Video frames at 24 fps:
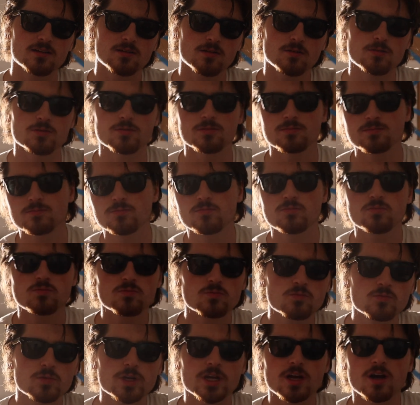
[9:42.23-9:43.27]

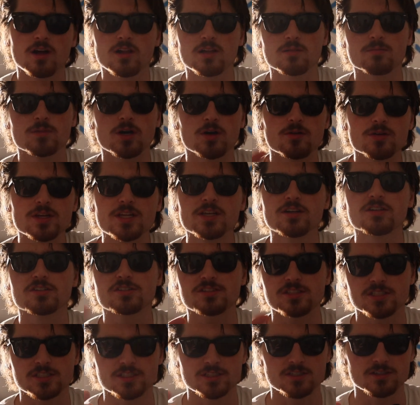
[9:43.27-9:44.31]
we call them O'Neill
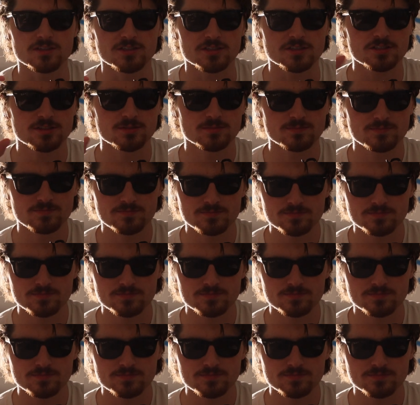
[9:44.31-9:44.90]
cylinders,